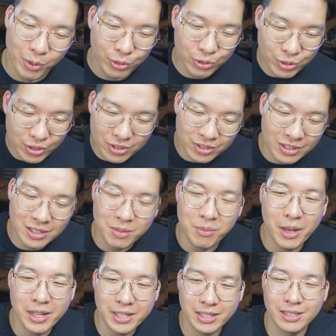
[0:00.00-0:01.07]
but also just
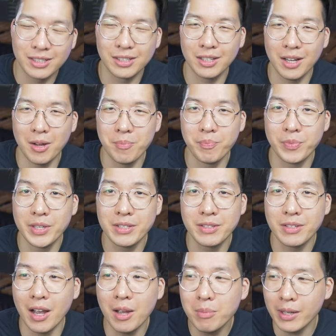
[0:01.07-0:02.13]
cinematic um, D
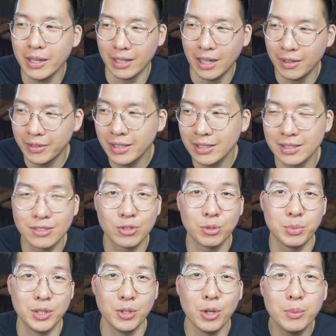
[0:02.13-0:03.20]
C I playing. I think it should
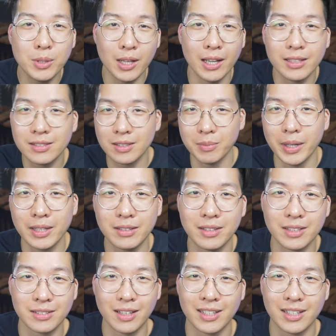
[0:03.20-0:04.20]
be normalized to make things